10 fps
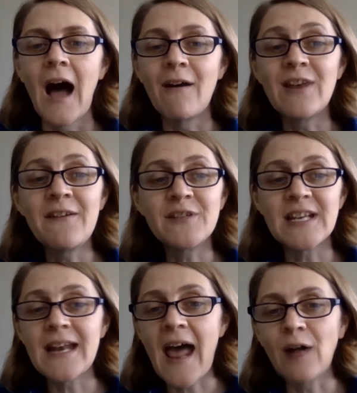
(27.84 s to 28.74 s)
I've lived
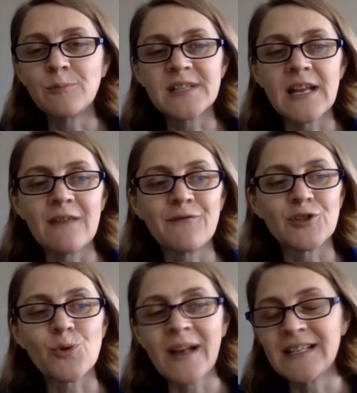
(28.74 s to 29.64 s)
in Helmsley for
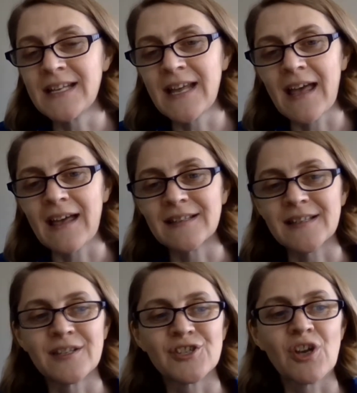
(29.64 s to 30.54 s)
20 years,
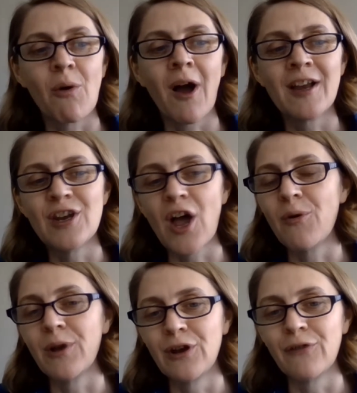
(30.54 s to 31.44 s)
and so I know
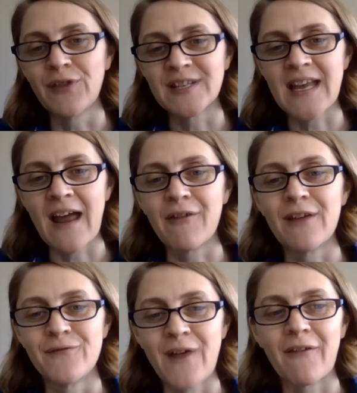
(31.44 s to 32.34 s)
and love this area
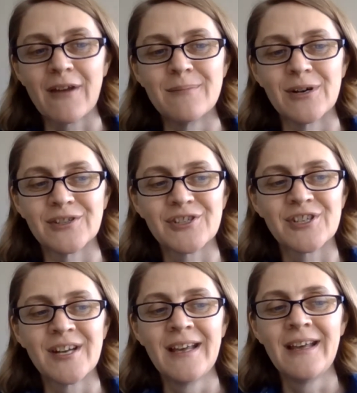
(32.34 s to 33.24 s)
very
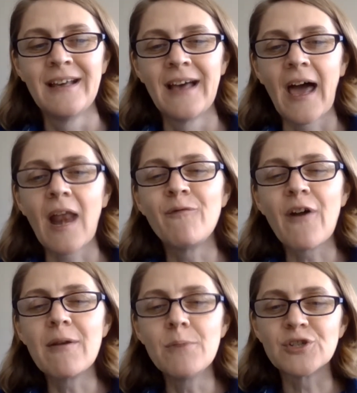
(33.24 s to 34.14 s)
much. And I'm
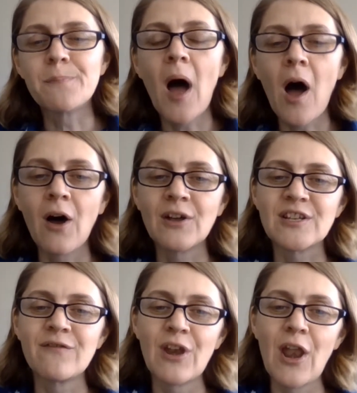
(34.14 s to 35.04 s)
very much part
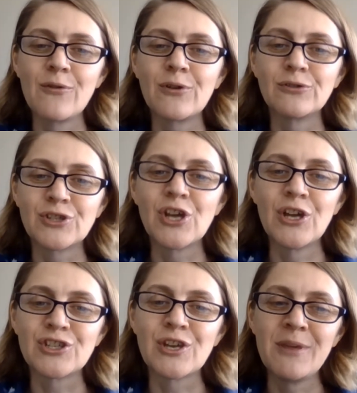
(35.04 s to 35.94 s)
of the local
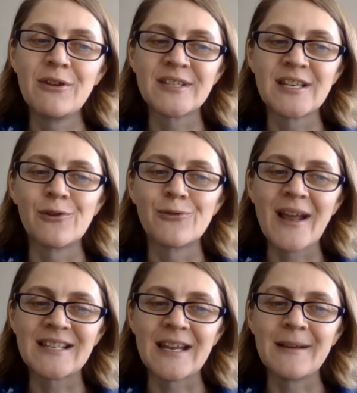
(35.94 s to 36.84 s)
church community
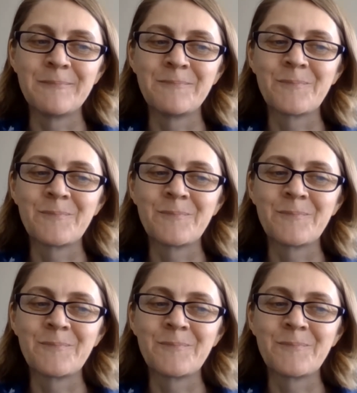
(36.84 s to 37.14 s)
already.